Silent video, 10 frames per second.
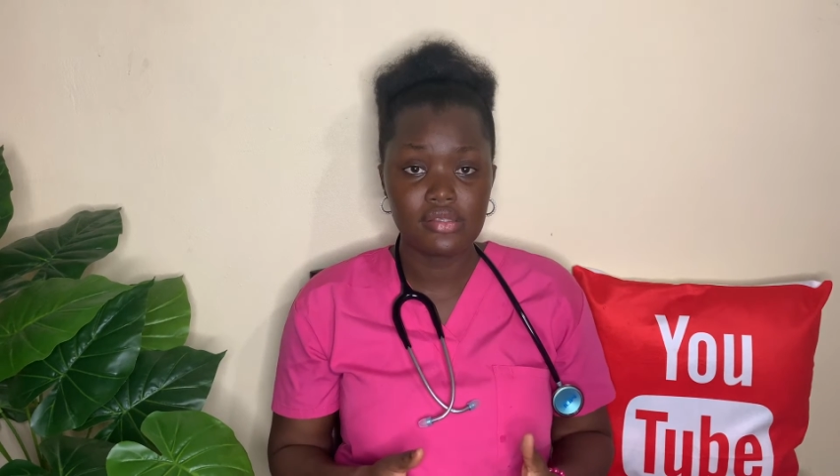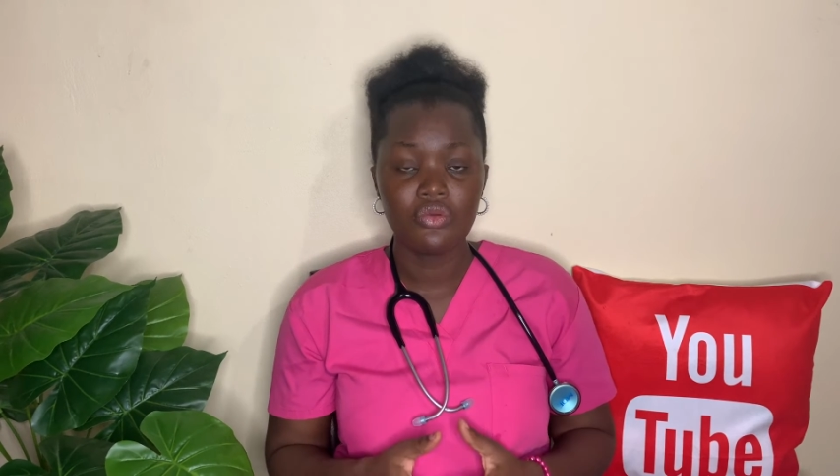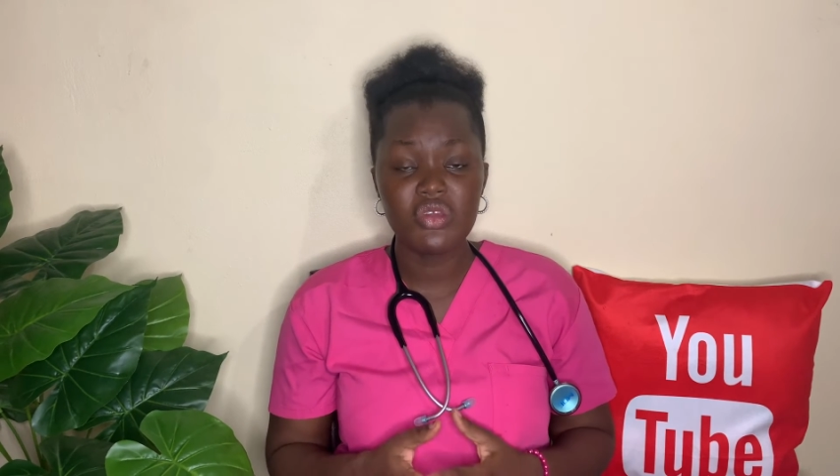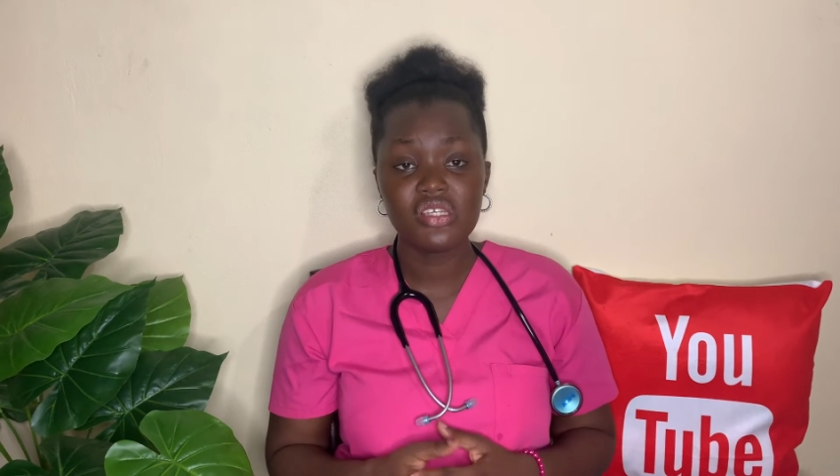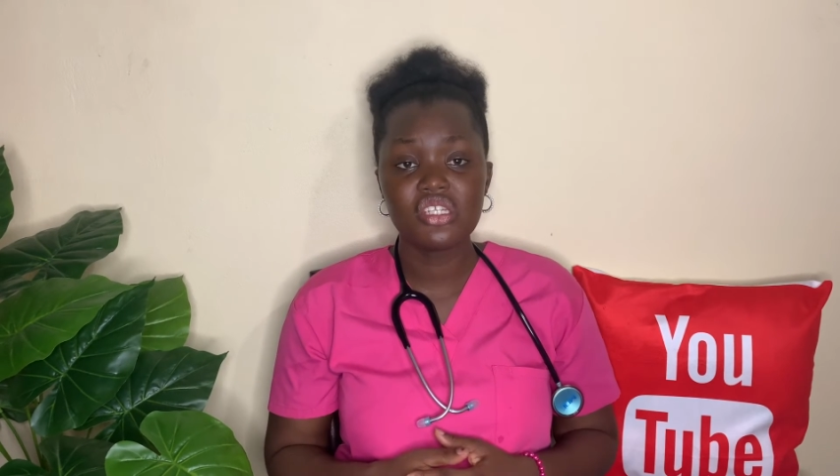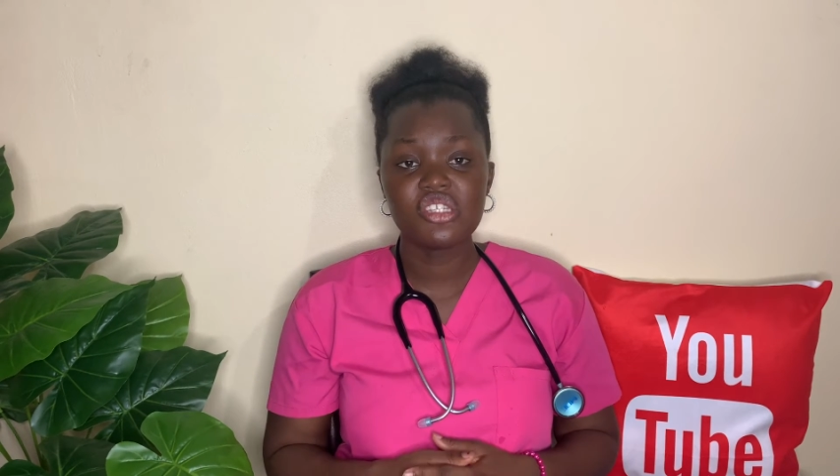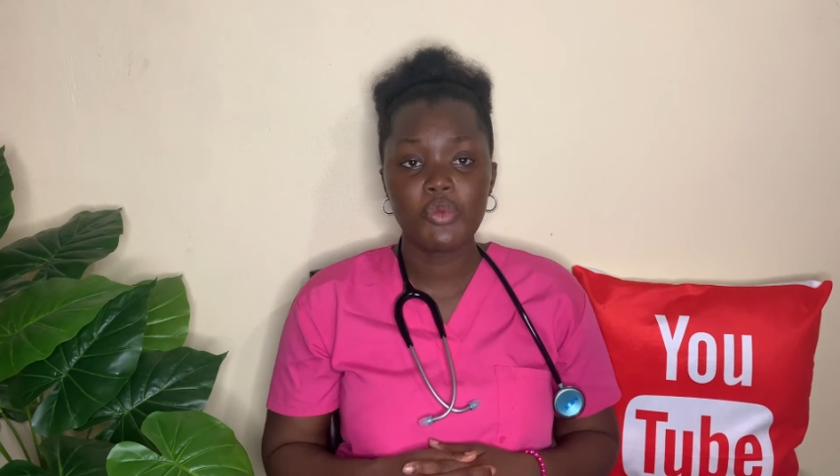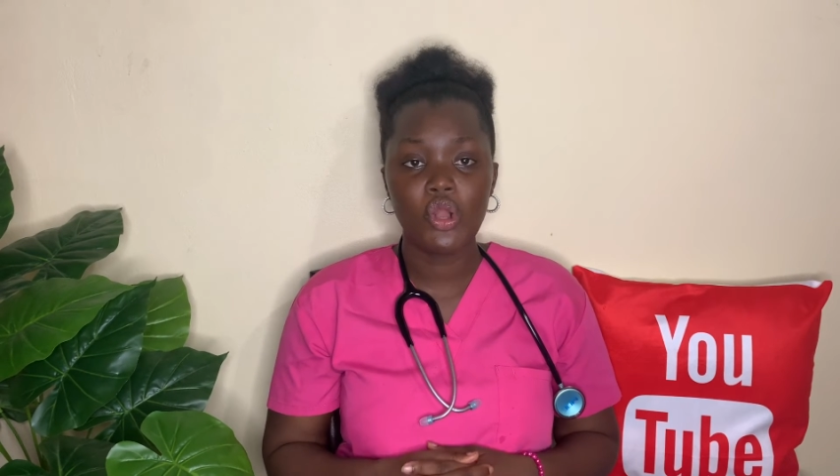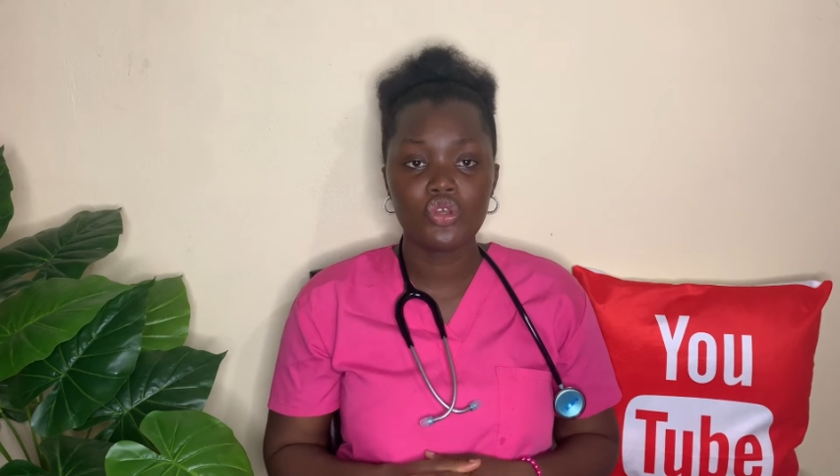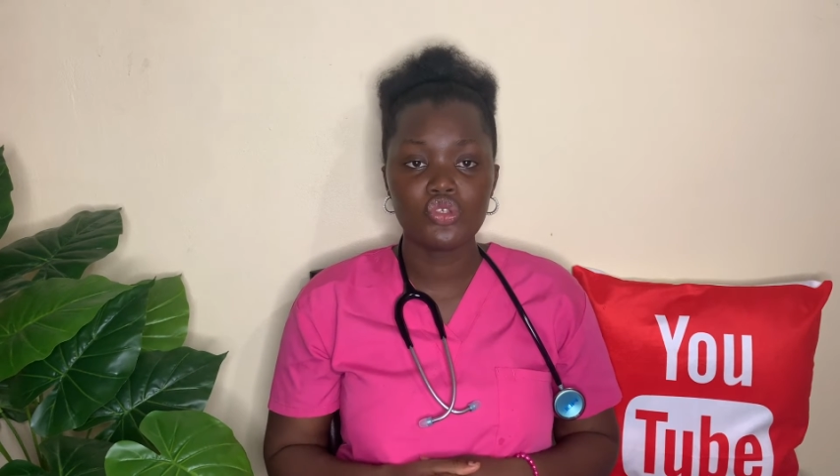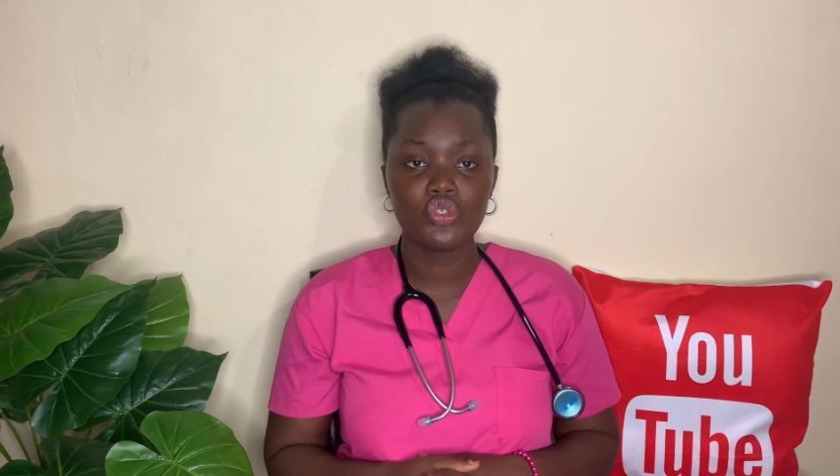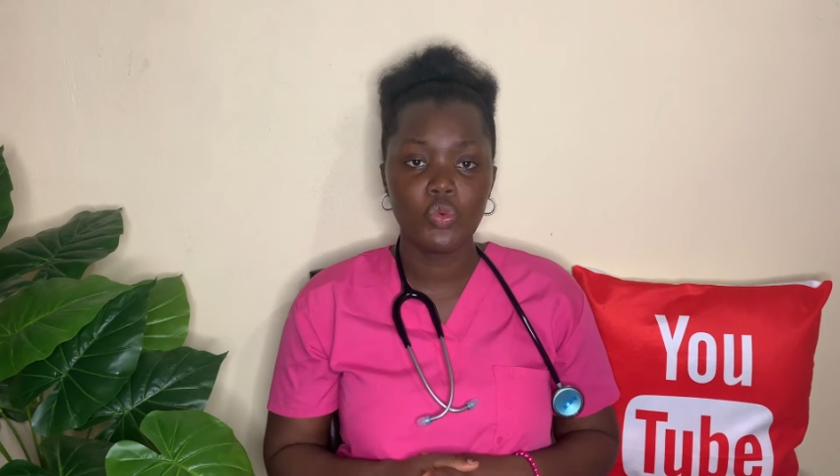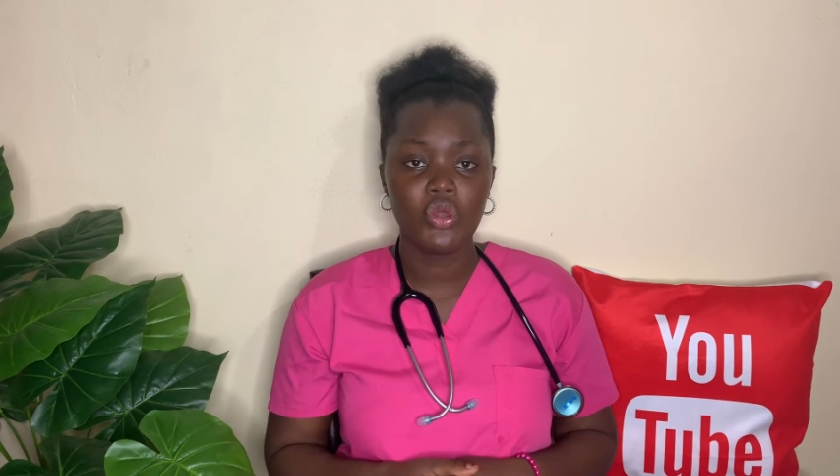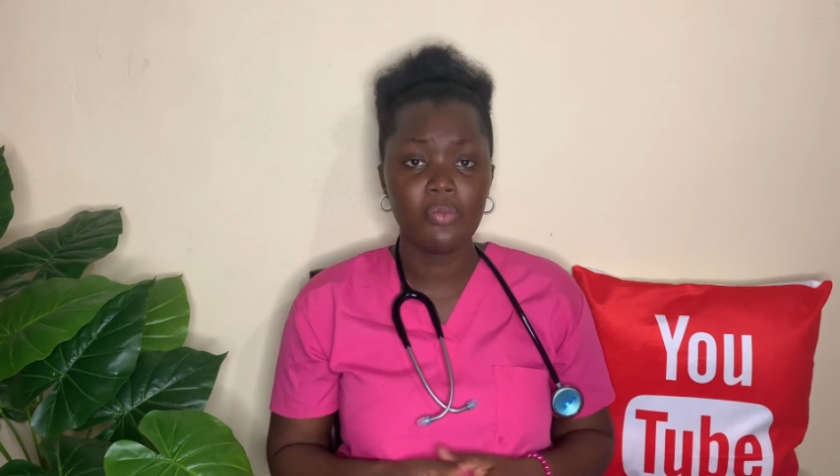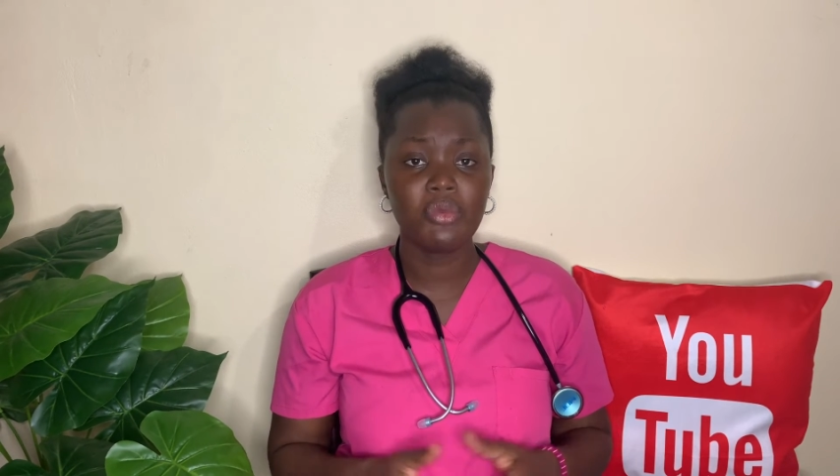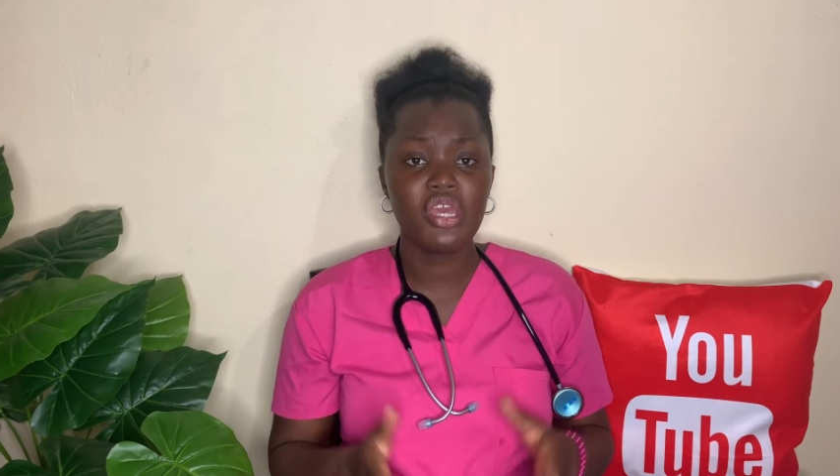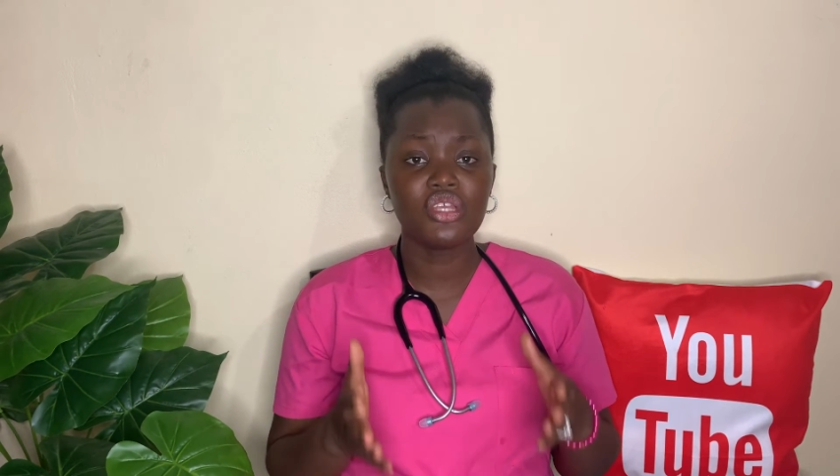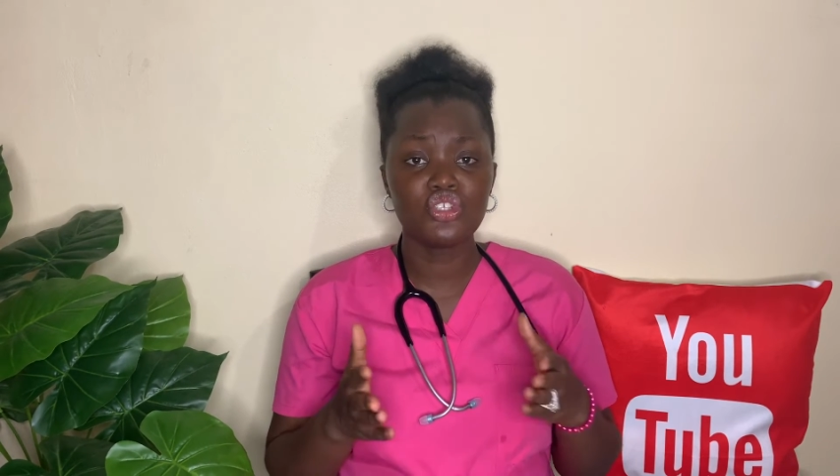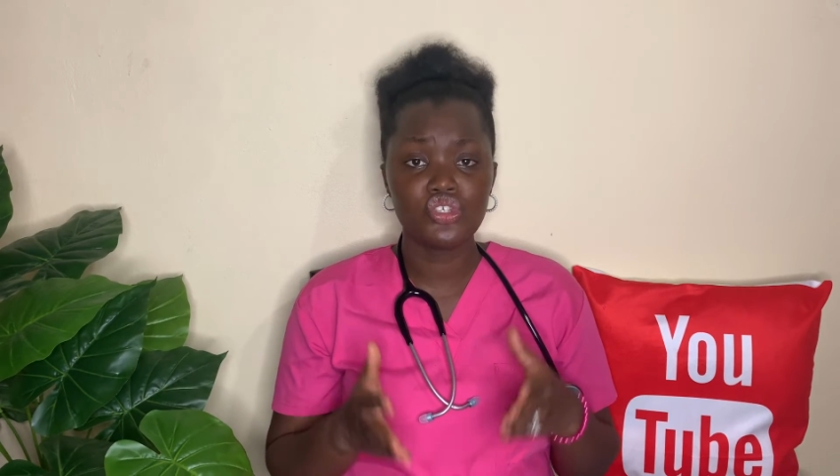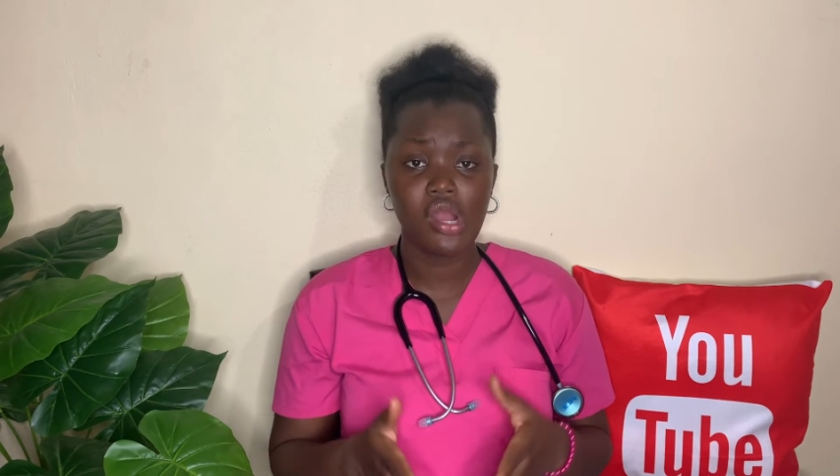The reason is because you want to be in
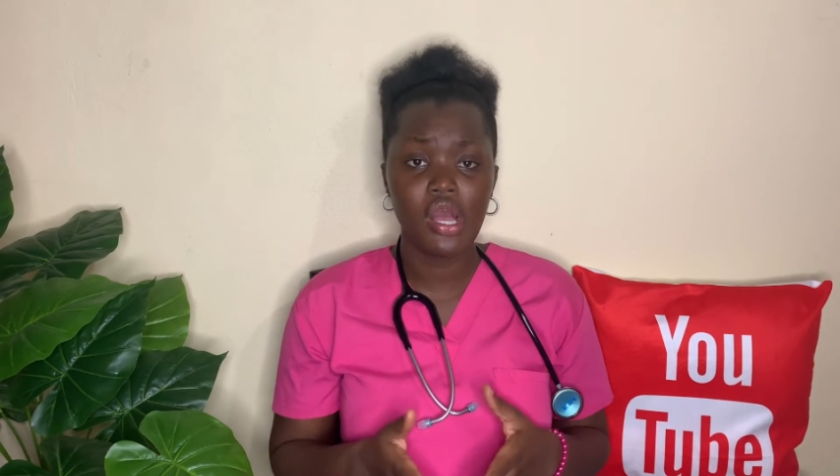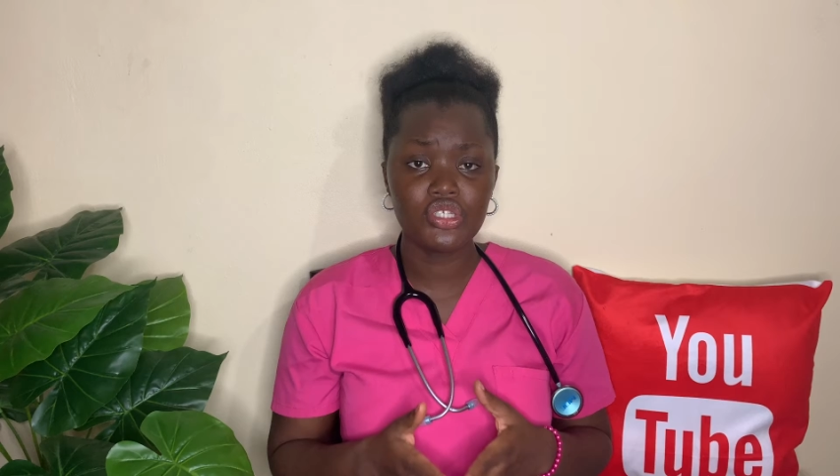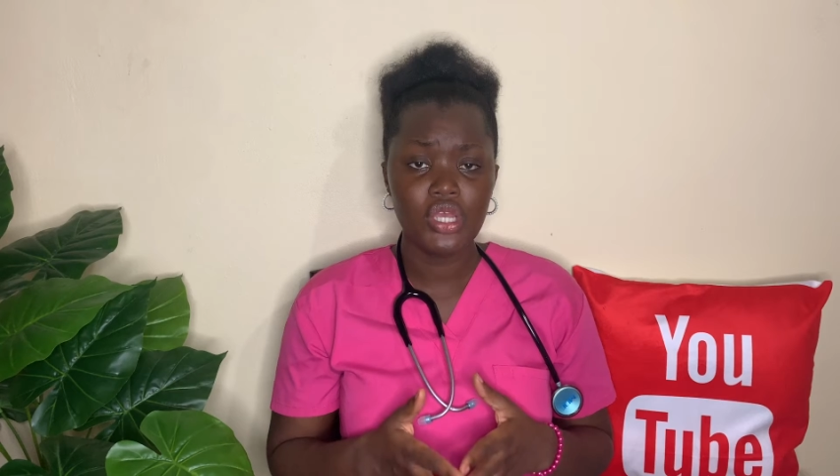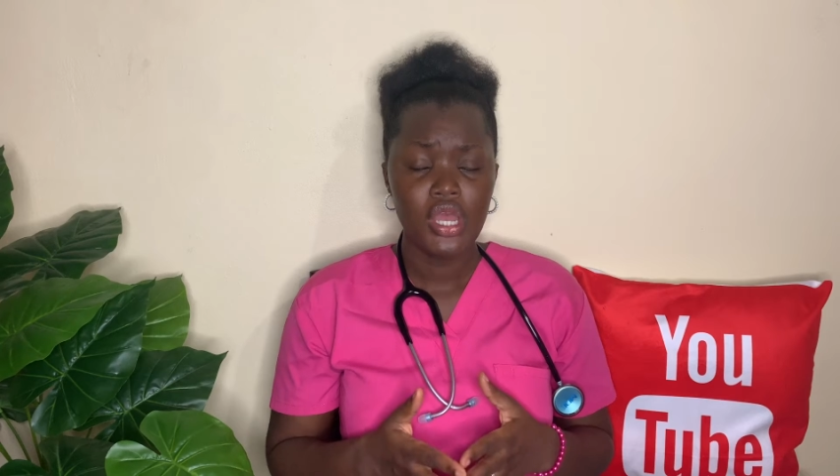charge